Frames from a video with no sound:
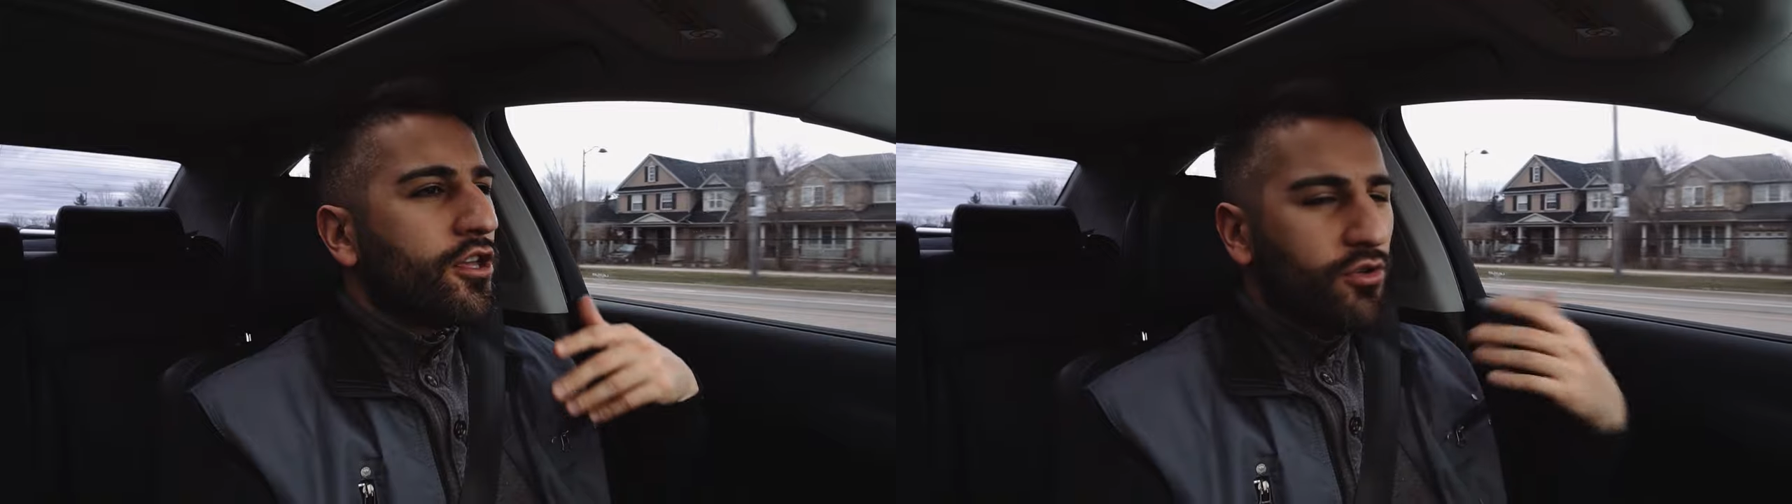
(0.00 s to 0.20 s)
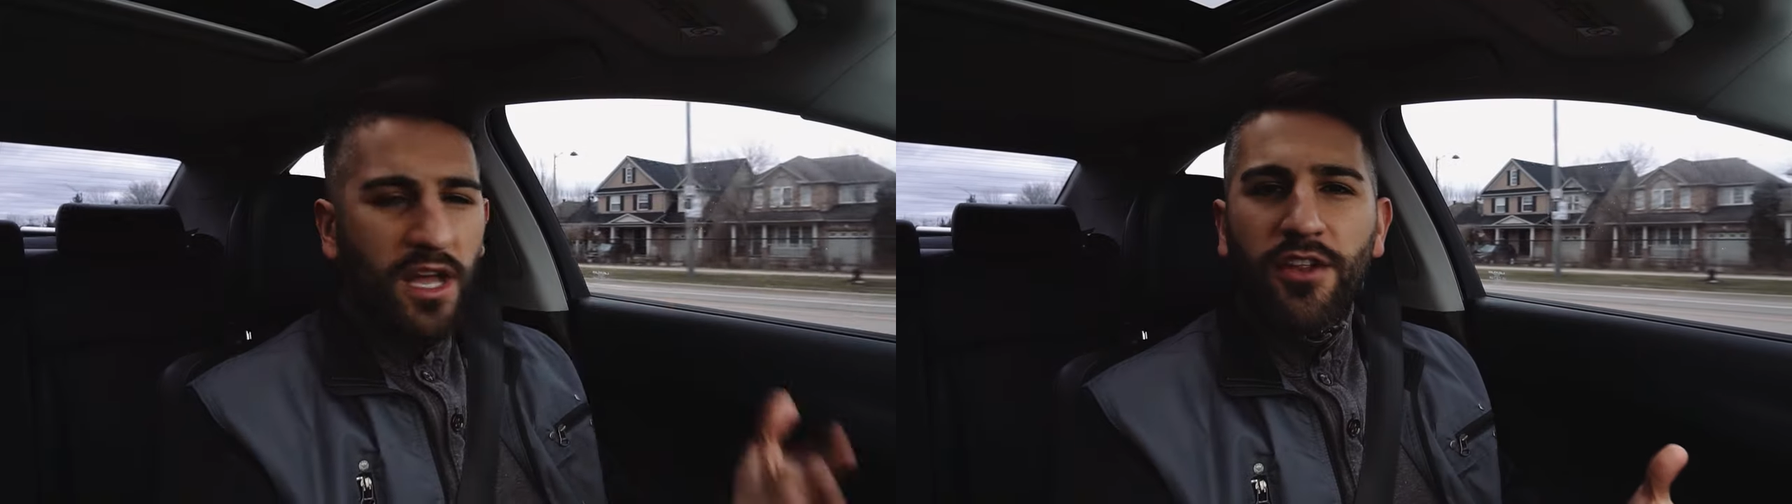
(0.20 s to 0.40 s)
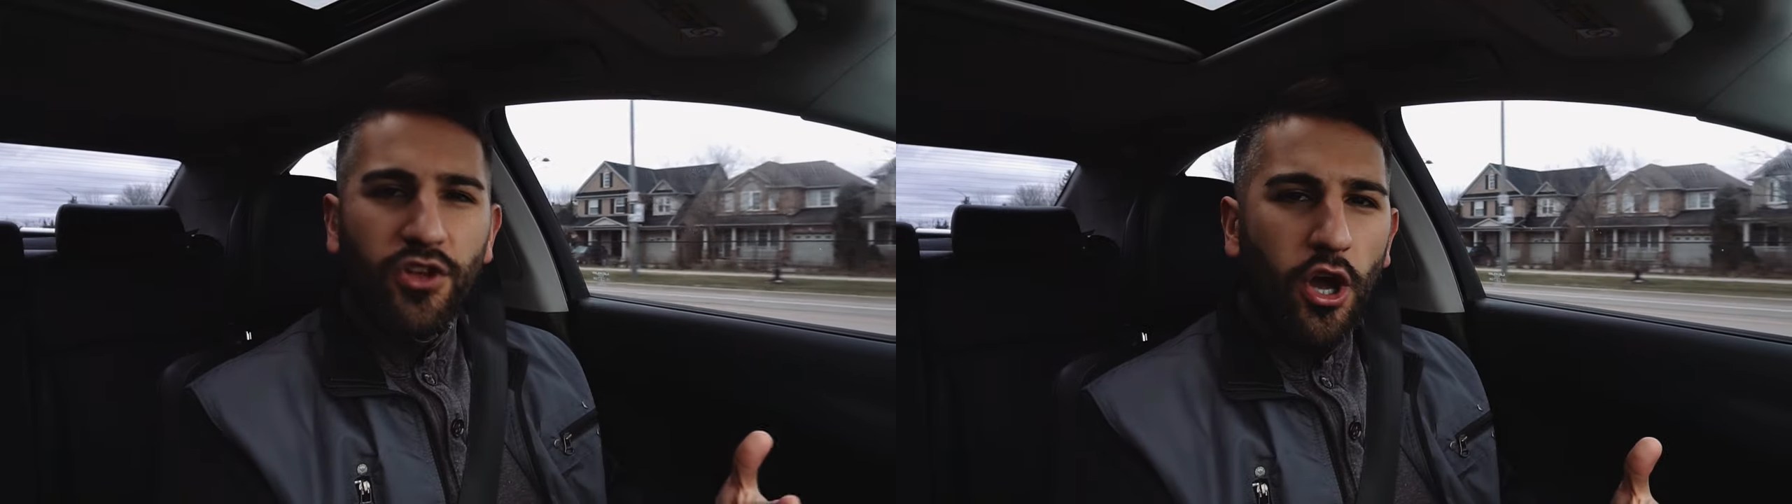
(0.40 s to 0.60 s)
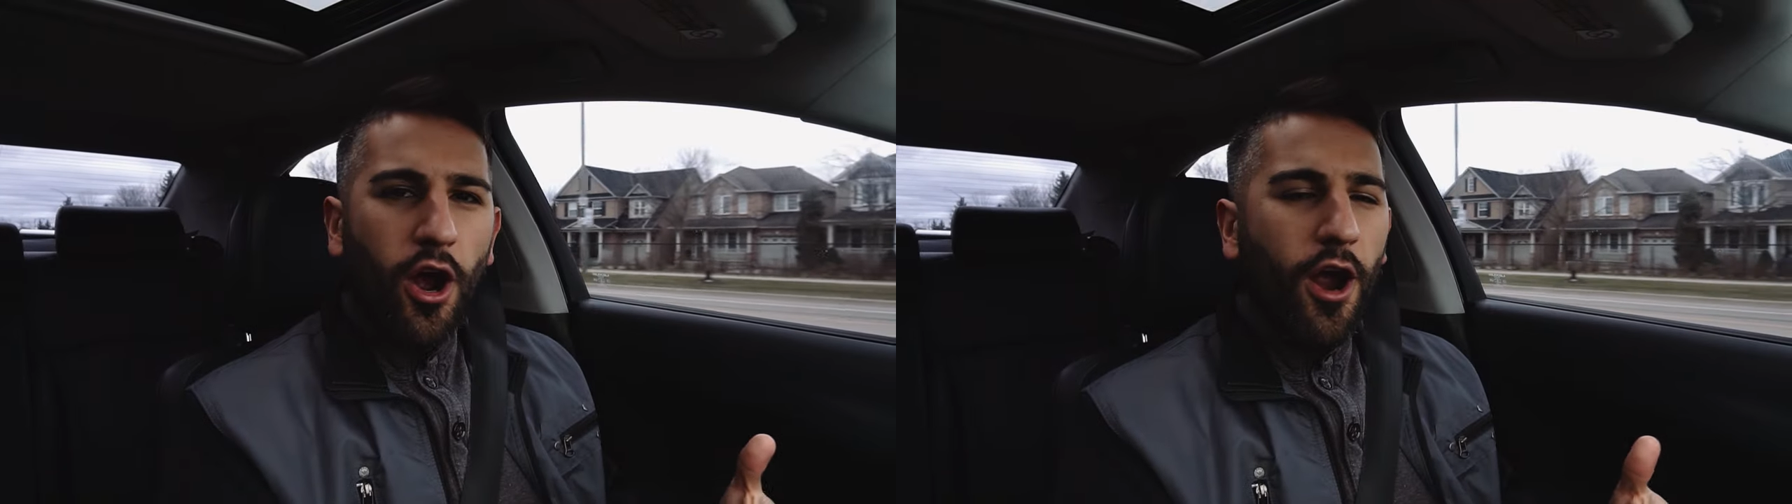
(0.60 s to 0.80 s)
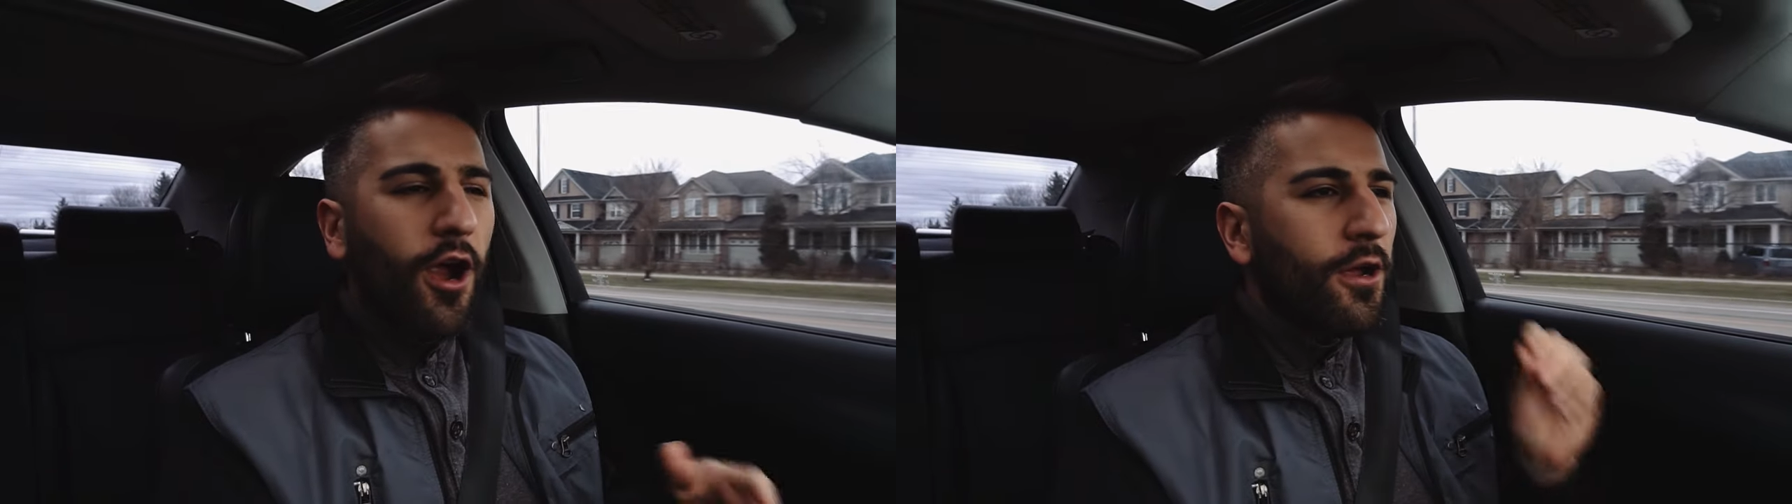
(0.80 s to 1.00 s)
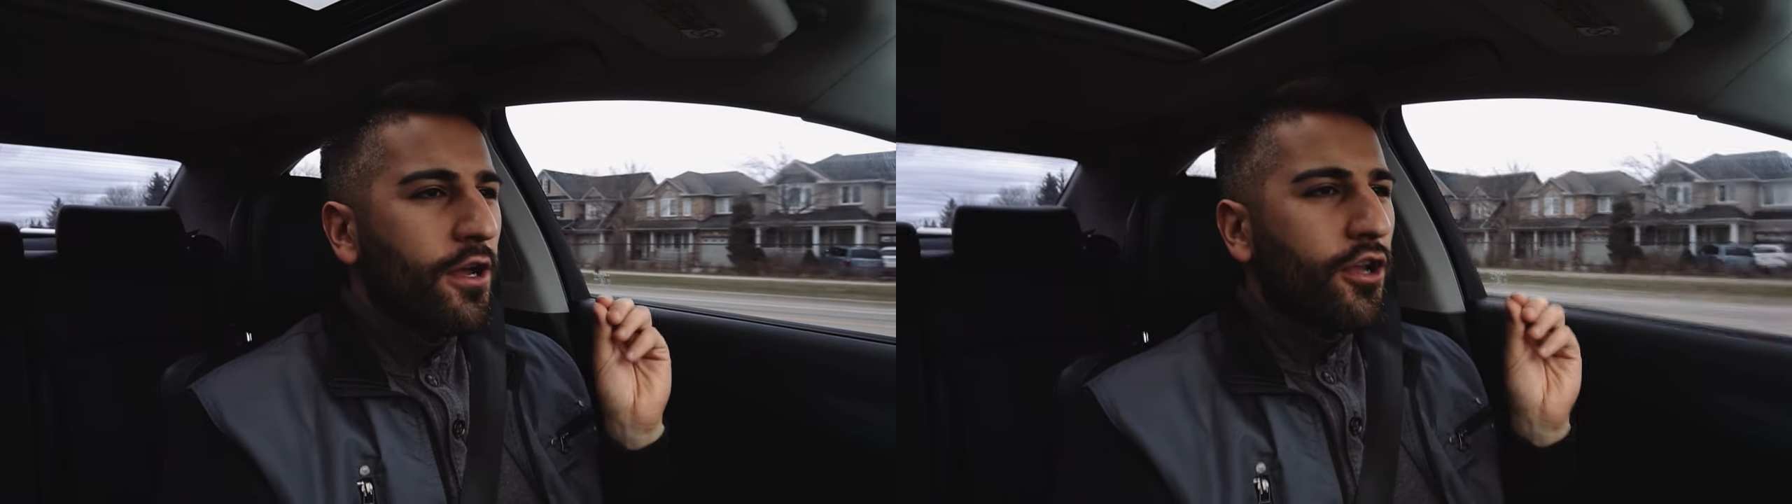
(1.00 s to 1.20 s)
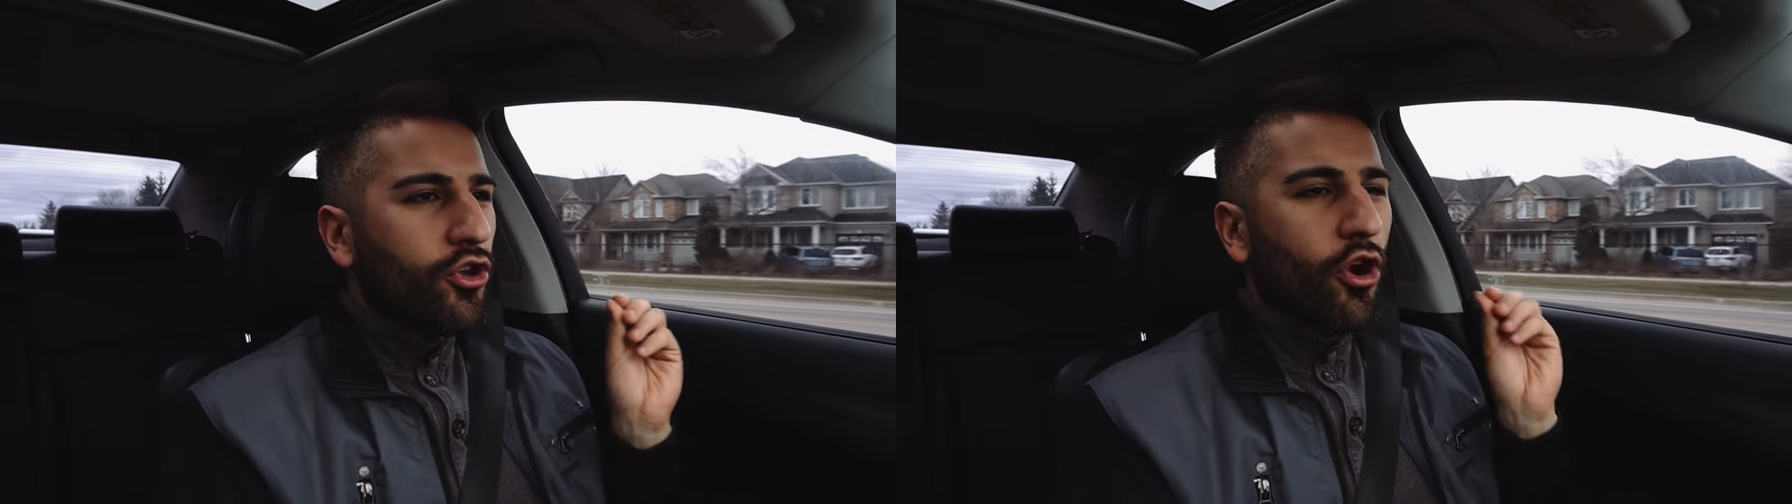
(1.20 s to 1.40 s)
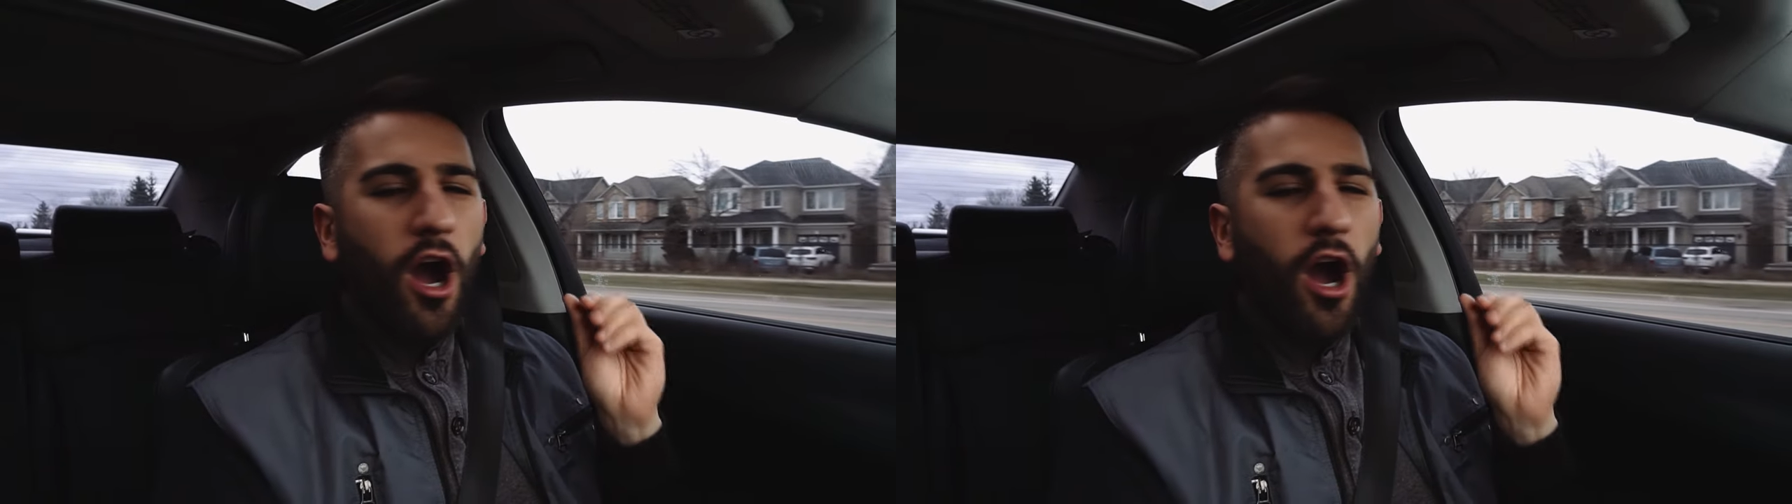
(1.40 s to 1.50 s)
You get in the car, your